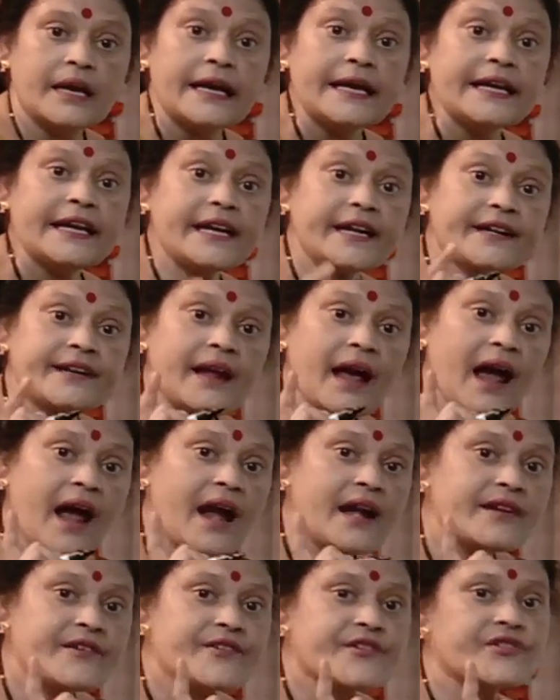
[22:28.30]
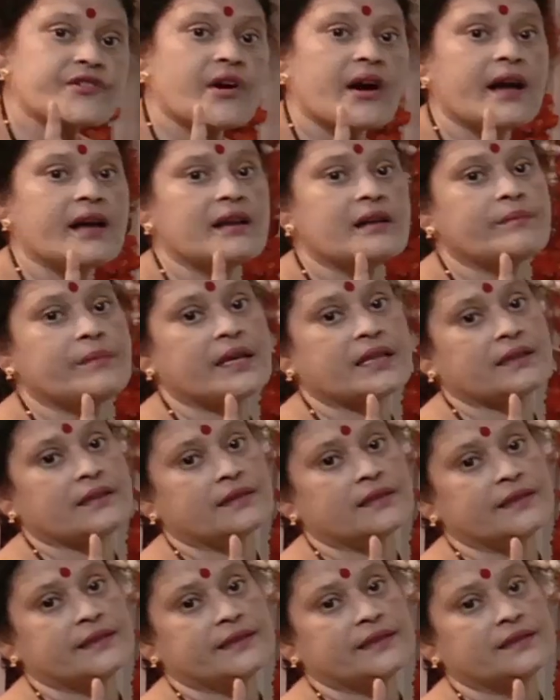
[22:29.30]
Hit and trial
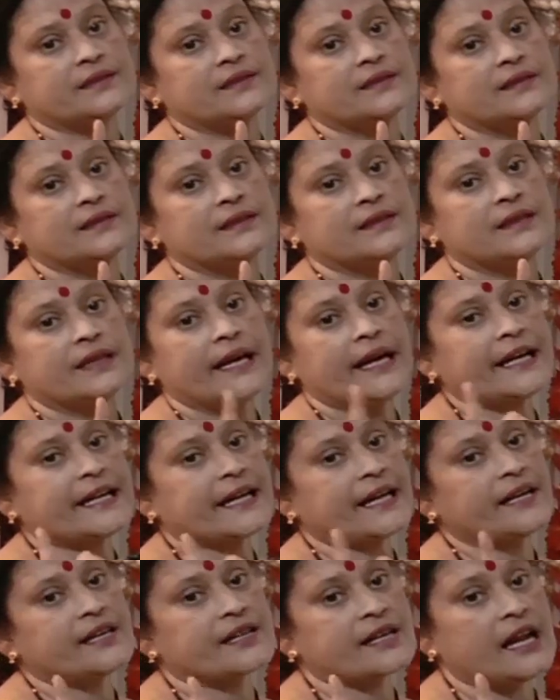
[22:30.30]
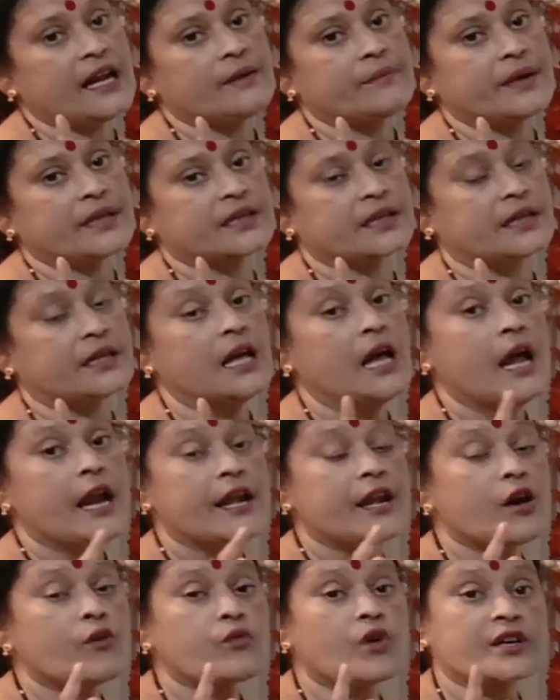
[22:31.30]
method. Hit and trial method.
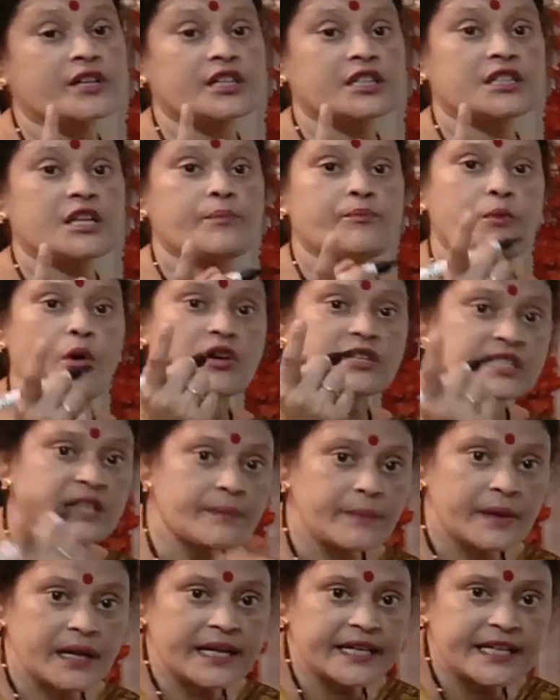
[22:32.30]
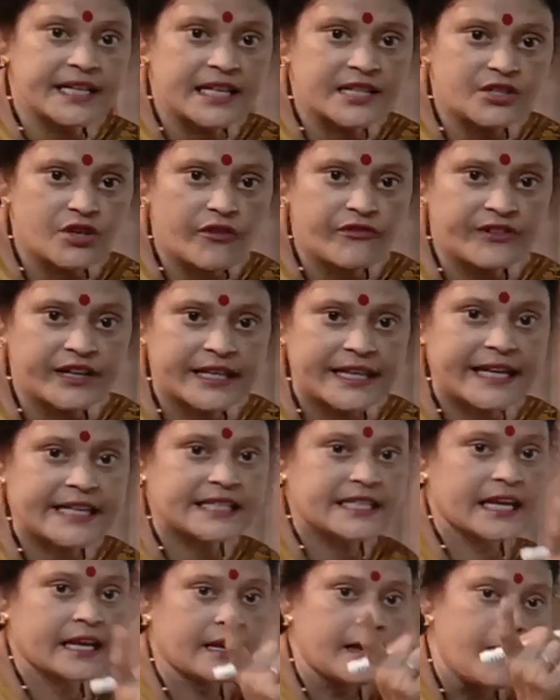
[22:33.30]
Now what are the possibilities of
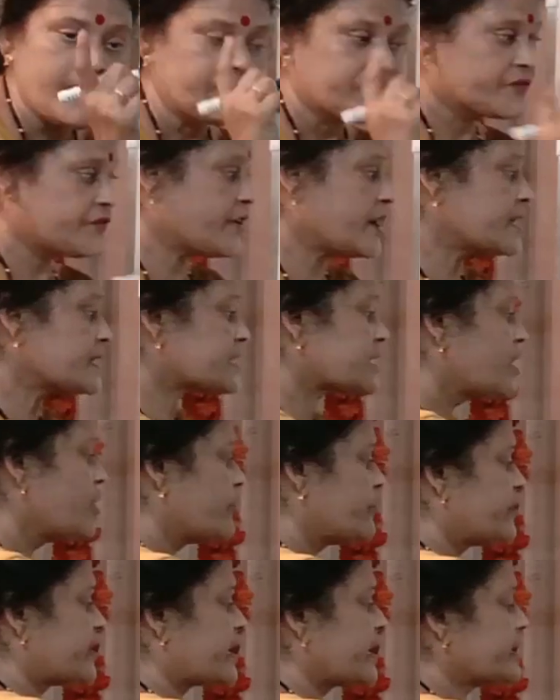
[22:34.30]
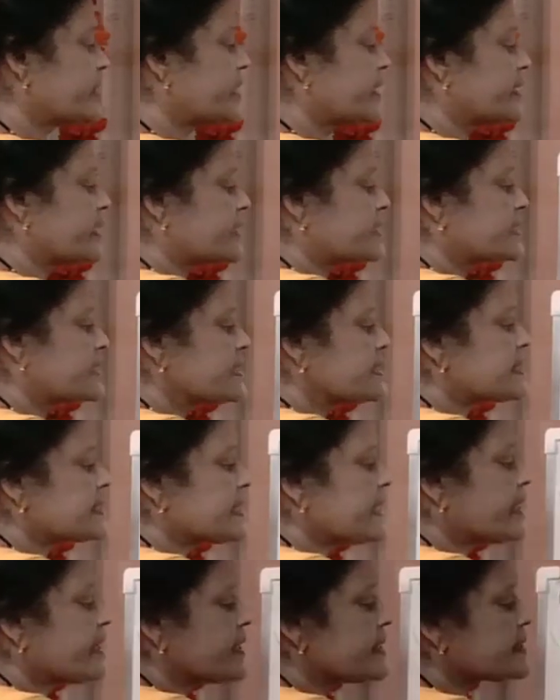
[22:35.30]
connecting? First, we can connect in
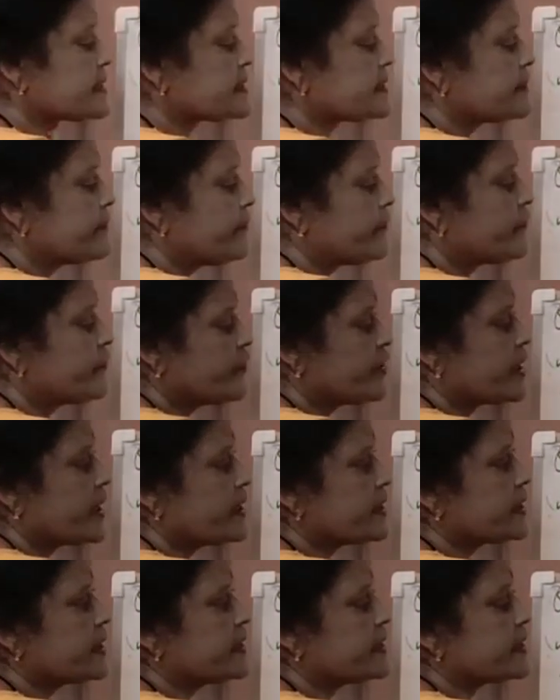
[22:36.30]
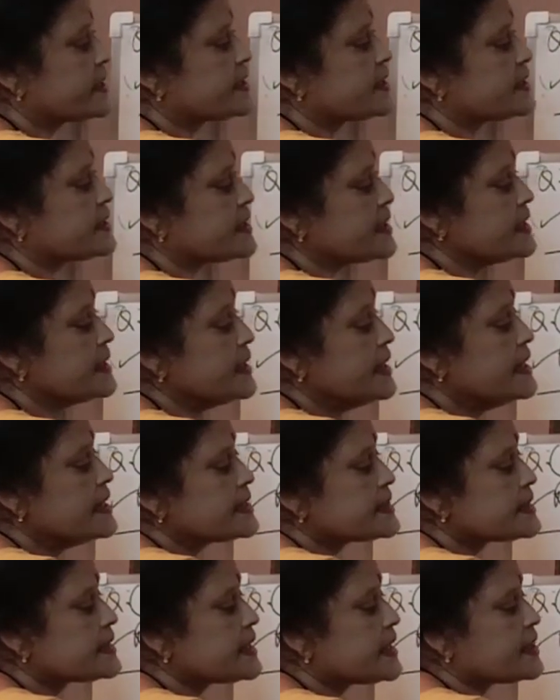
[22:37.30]
series. We can connect it in
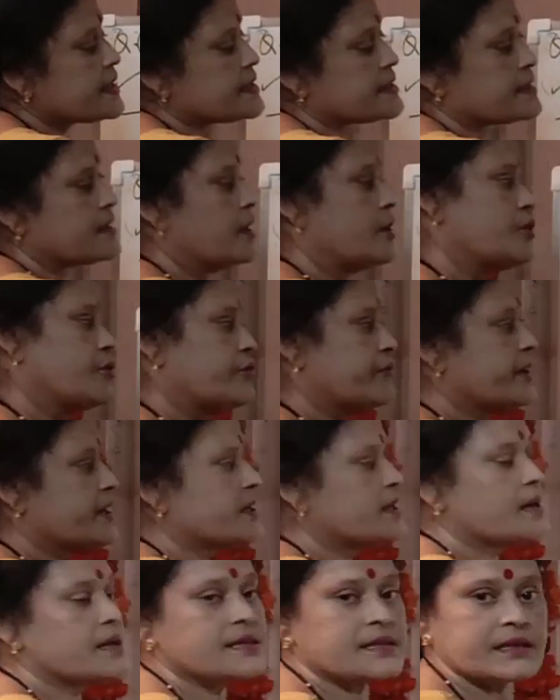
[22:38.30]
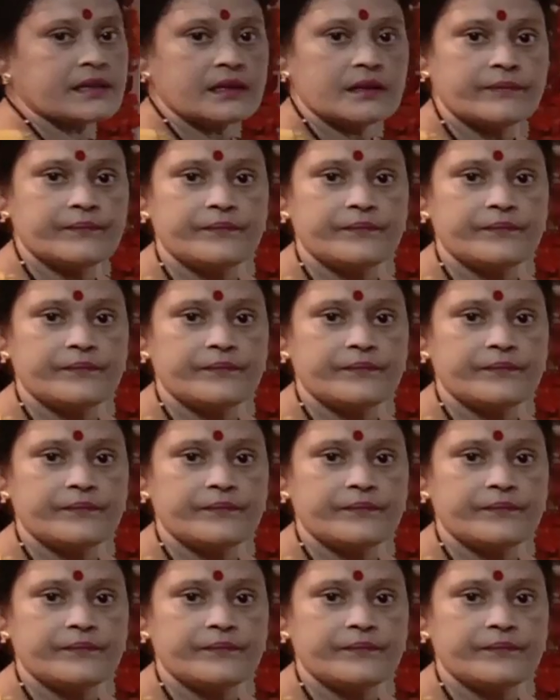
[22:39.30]
series. You find the answer?